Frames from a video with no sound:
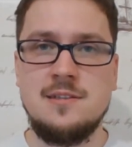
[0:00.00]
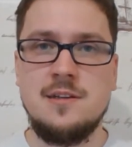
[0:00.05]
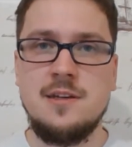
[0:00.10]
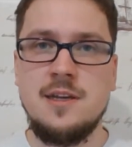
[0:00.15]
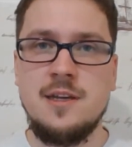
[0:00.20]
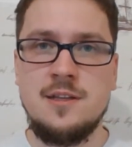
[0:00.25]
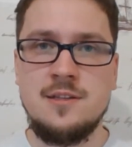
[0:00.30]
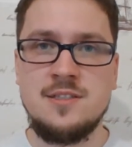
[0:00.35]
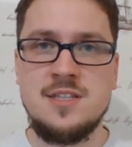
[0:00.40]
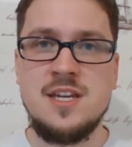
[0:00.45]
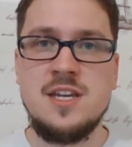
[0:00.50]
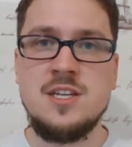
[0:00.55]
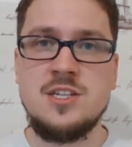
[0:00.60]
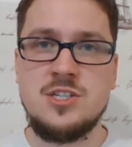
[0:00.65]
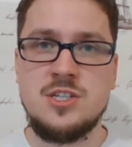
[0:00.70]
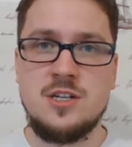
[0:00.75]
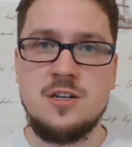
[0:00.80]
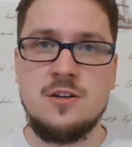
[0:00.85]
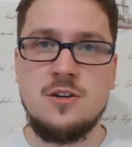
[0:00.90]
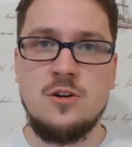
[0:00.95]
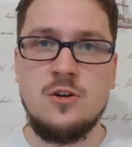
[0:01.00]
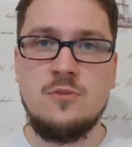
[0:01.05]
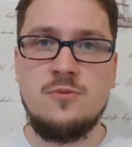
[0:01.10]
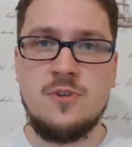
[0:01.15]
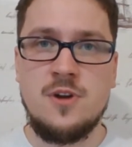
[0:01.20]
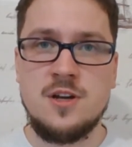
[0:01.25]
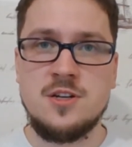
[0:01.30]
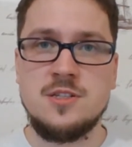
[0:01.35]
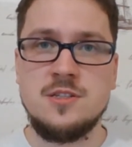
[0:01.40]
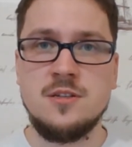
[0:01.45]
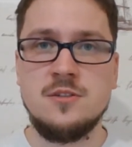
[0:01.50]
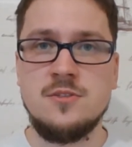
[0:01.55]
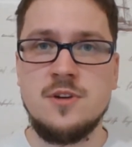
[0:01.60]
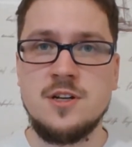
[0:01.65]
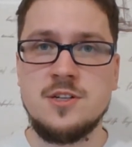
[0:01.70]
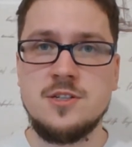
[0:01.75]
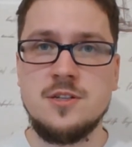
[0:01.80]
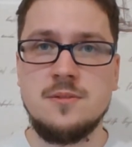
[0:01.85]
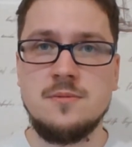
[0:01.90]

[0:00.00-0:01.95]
in danger of Russian aggression.